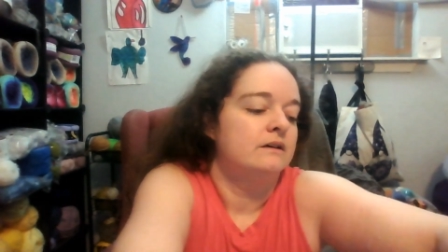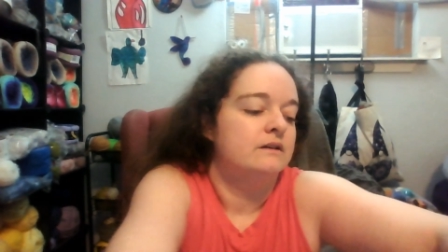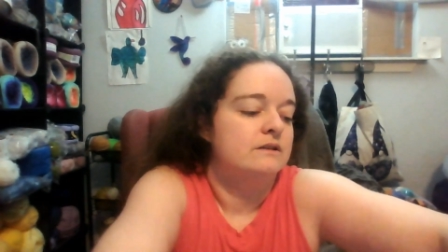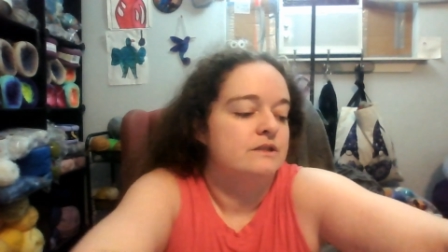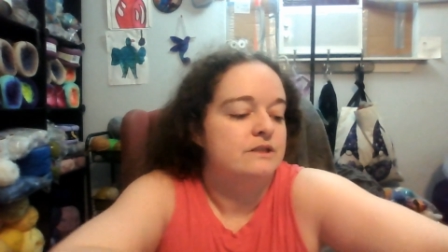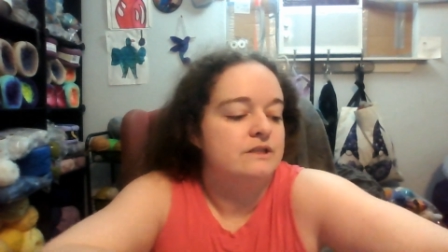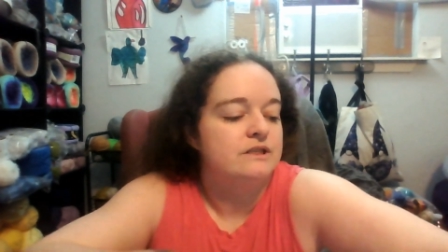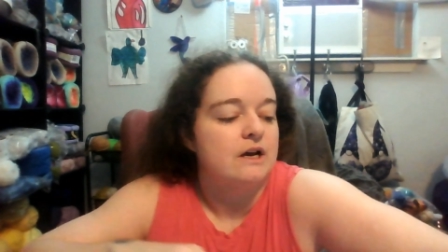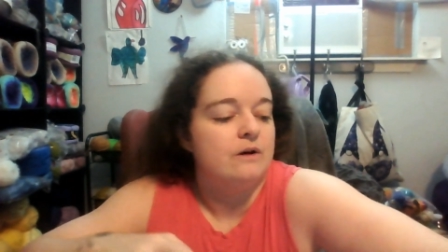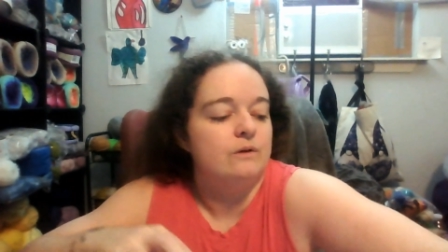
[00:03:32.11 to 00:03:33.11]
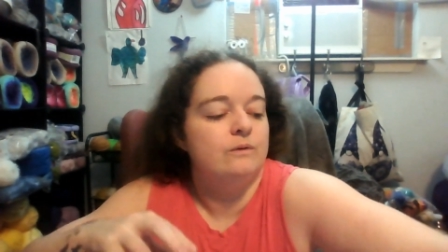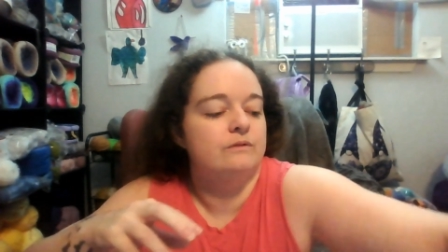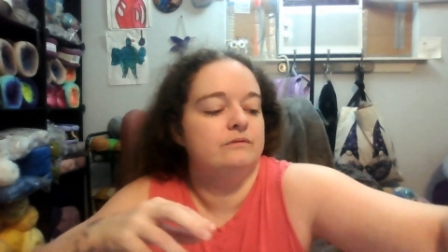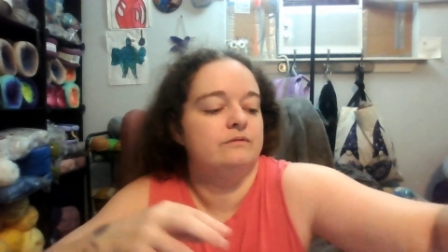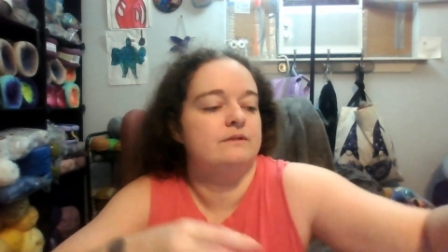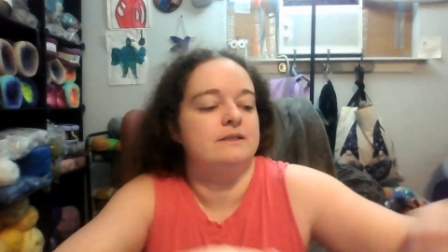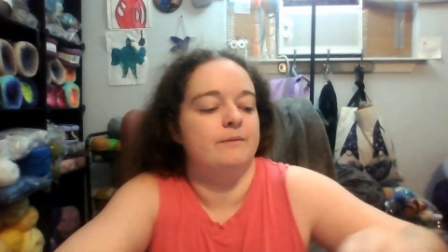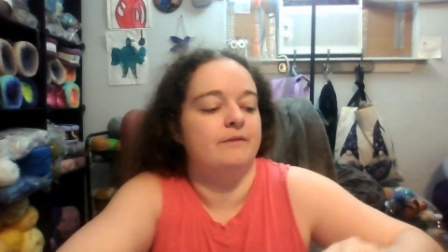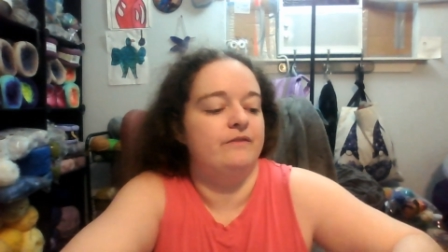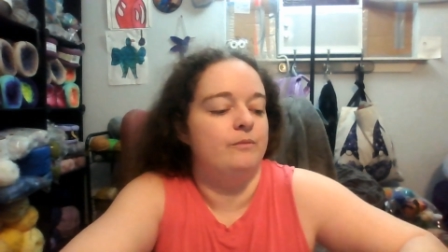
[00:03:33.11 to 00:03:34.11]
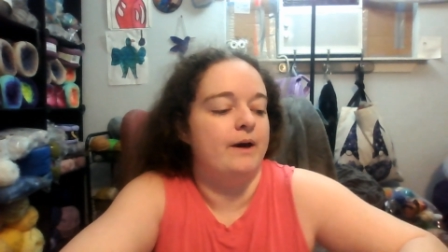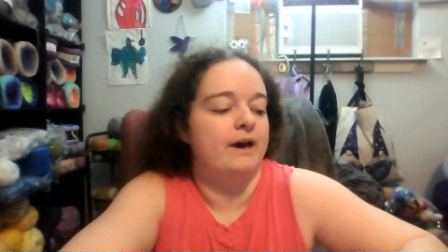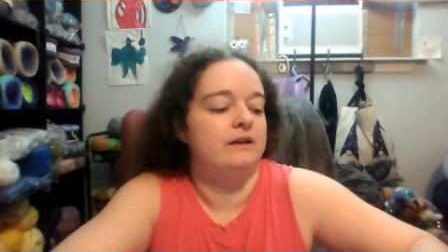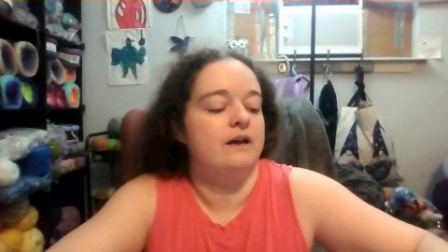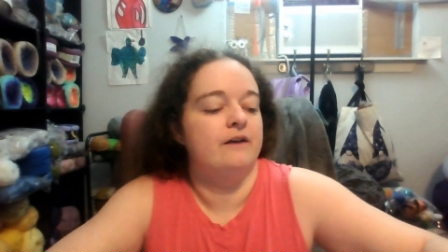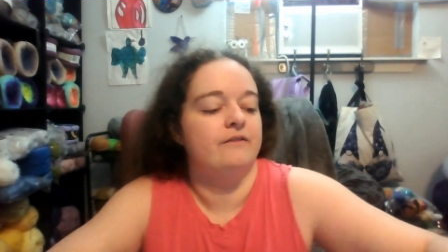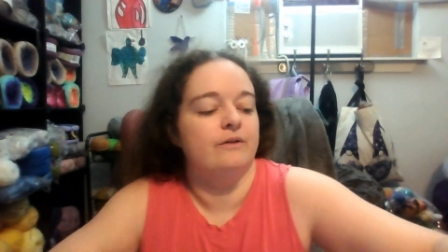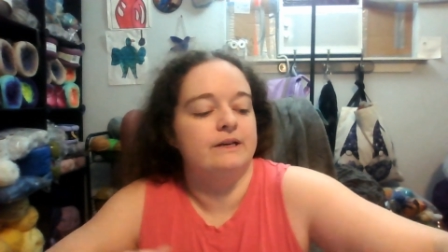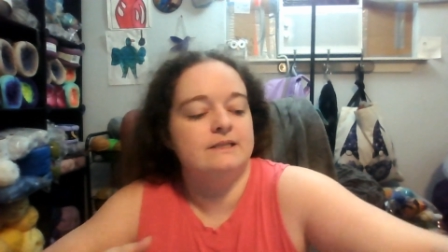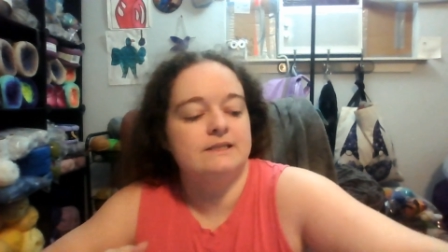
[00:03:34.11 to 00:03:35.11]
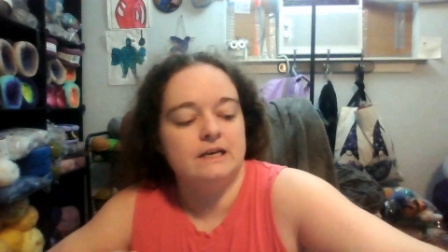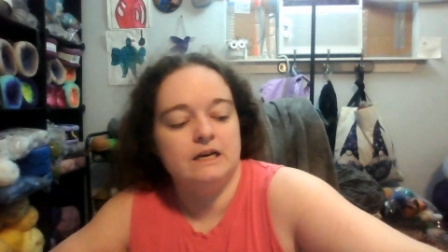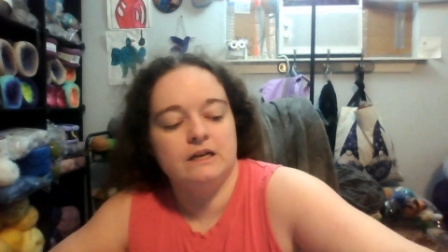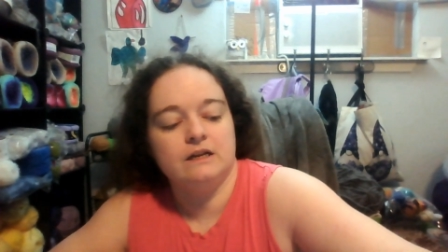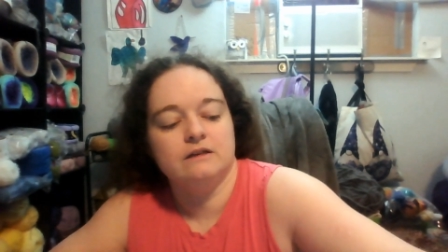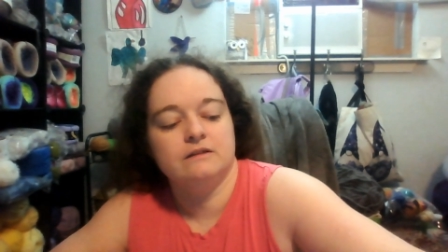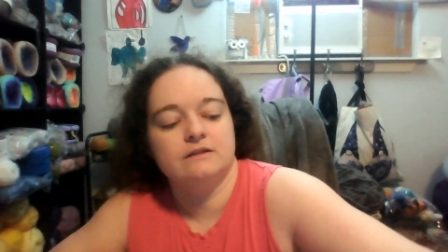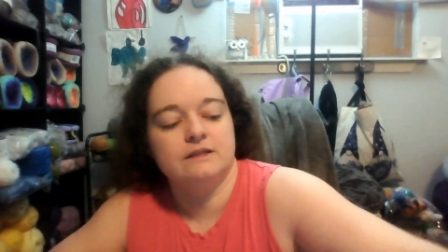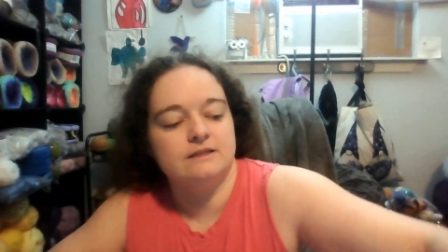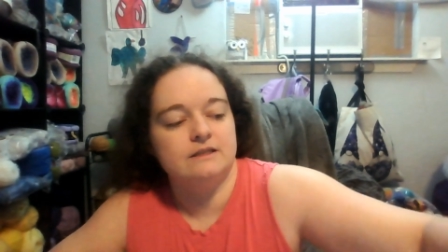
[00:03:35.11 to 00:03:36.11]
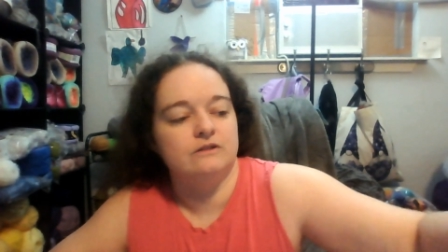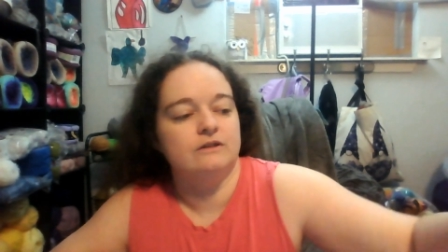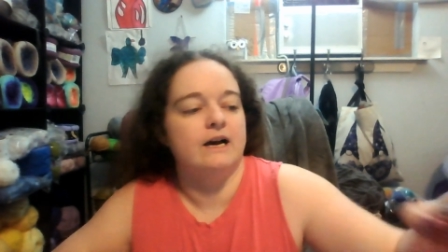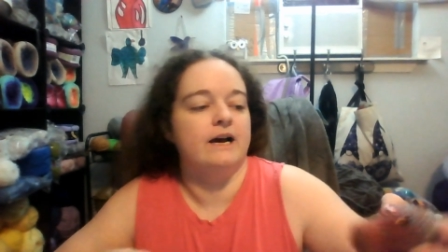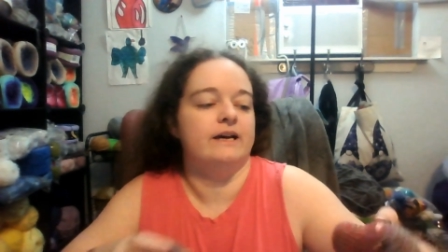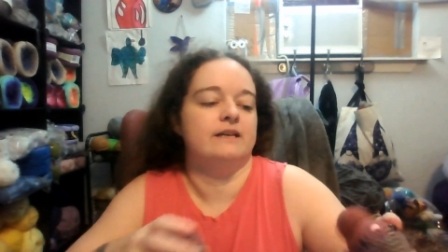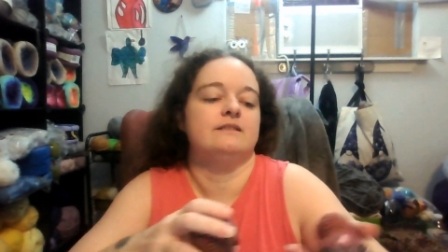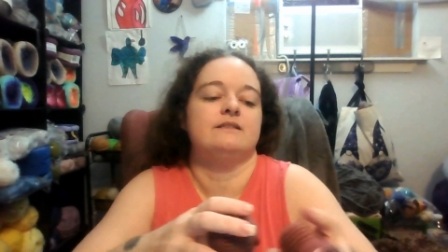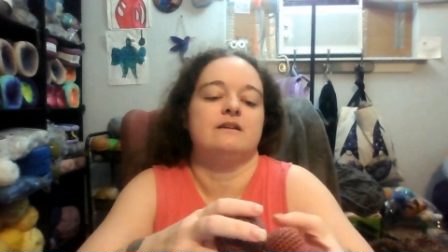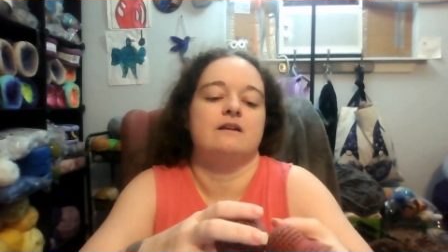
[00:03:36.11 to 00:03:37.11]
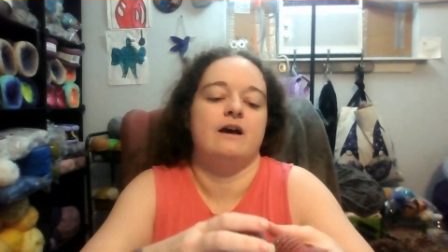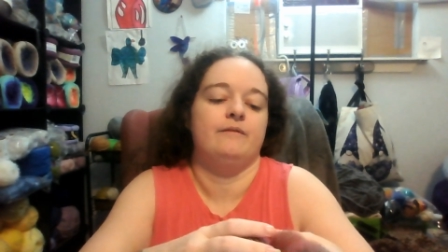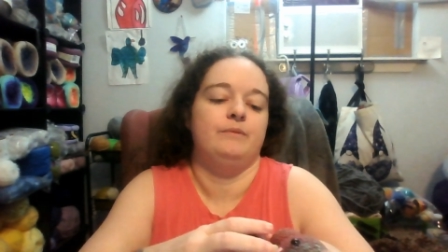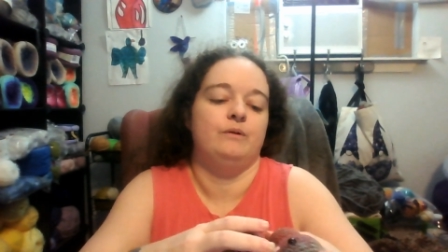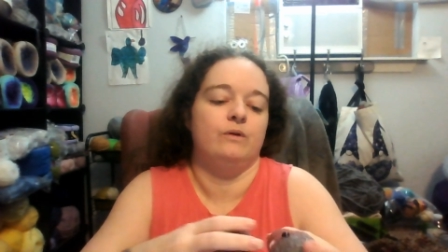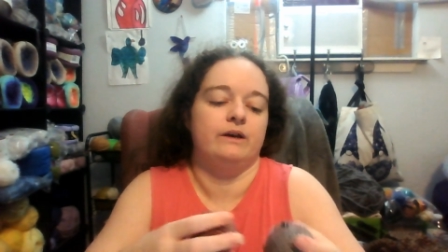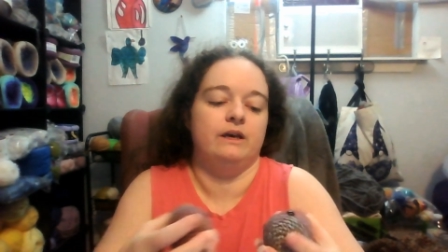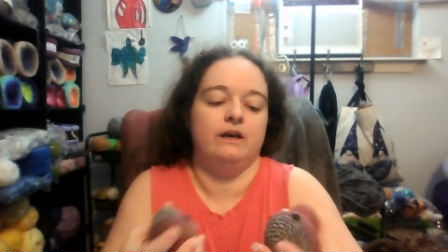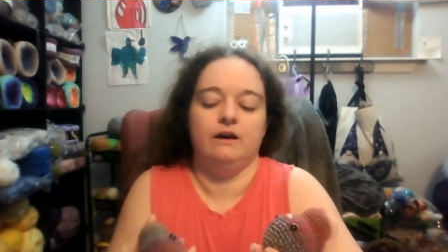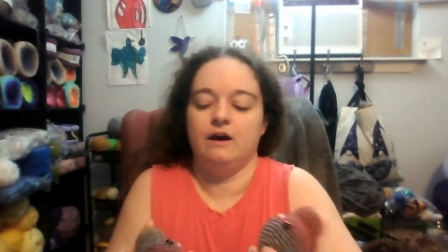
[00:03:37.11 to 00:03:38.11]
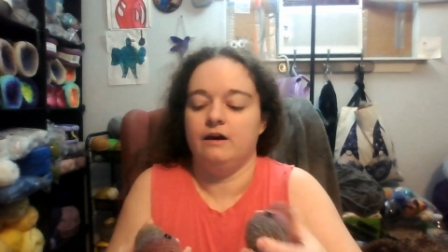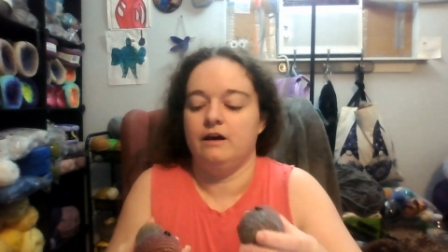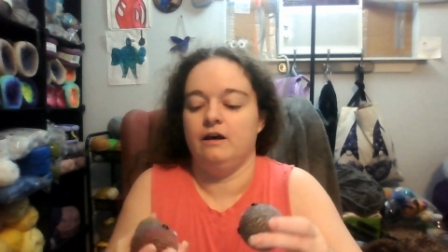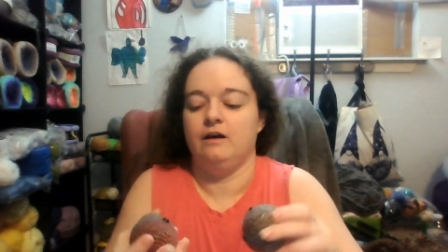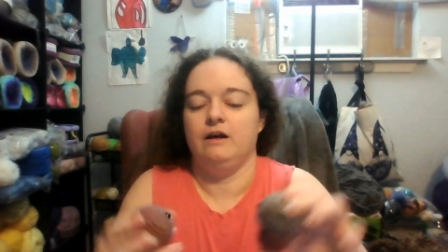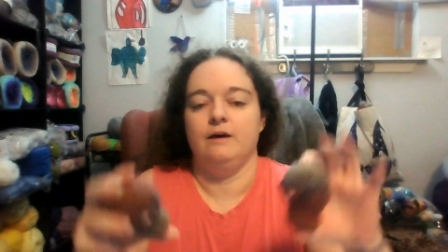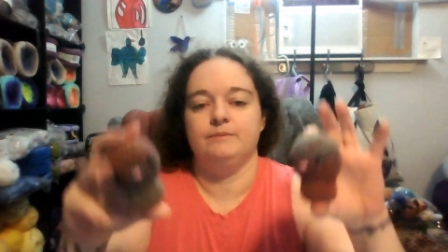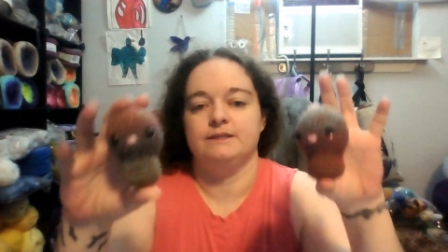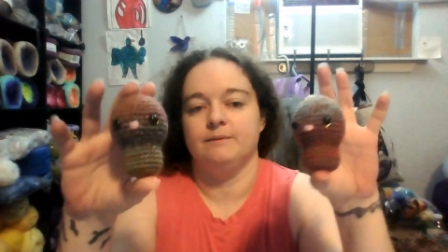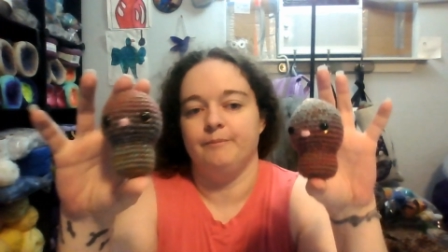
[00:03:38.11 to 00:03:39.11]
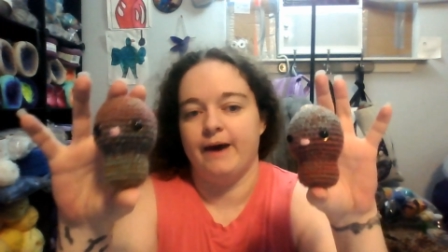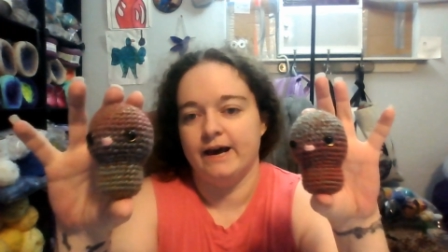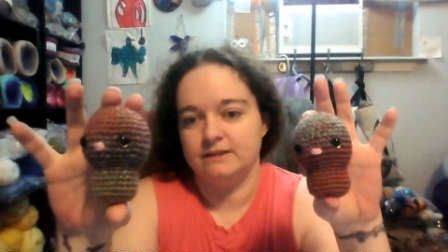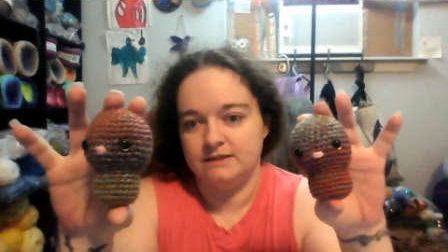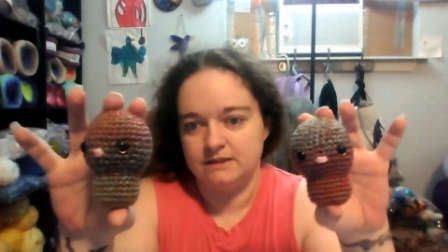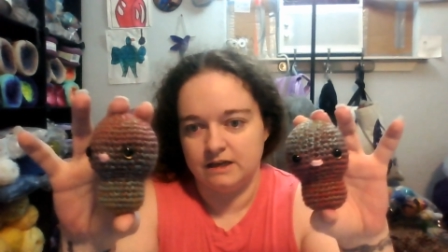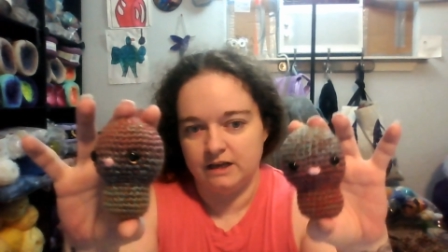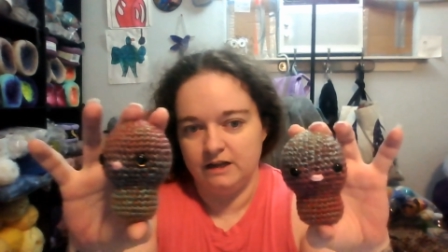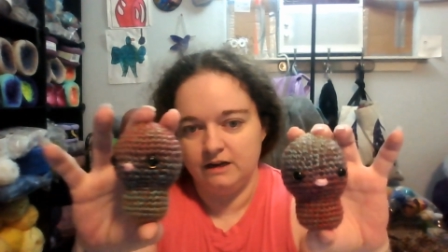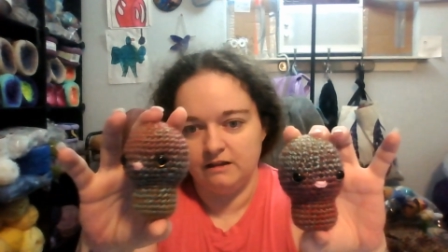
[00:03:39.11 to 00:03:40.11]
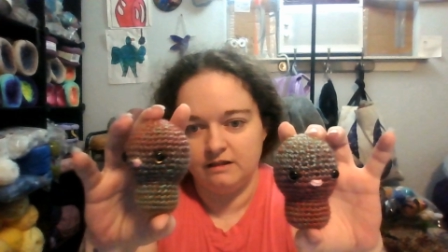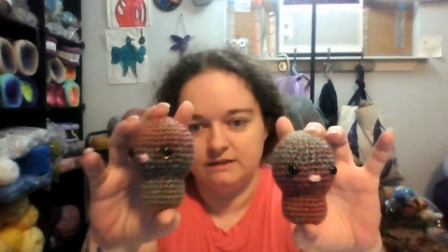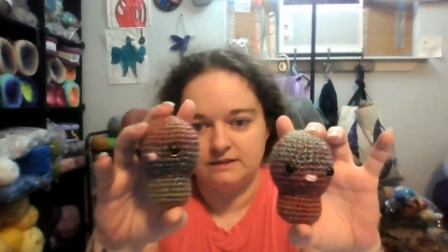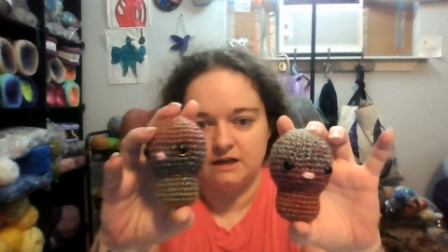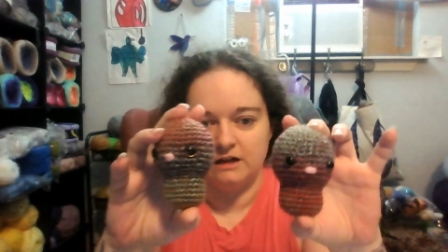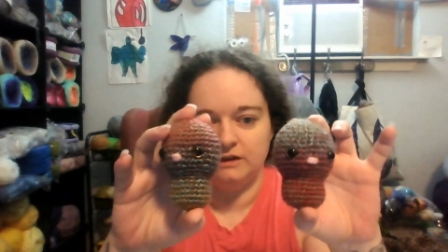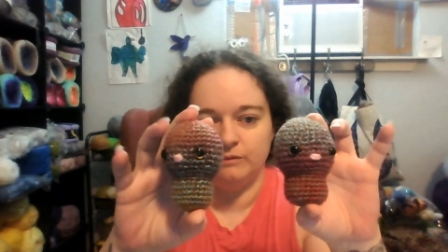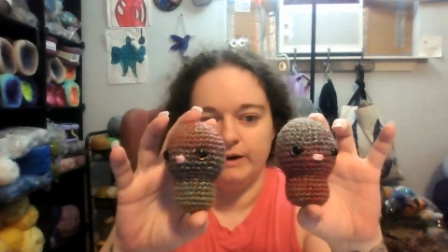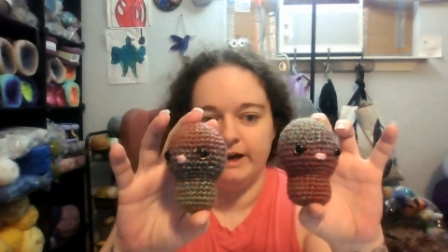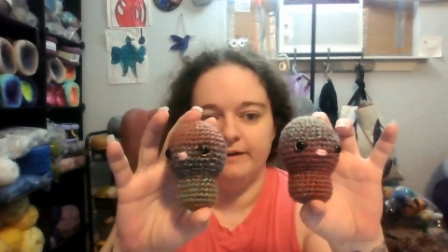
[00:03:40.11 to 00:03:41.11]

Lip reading: So some of you might have already seen these little guys. I've been working up some bats in this colorway.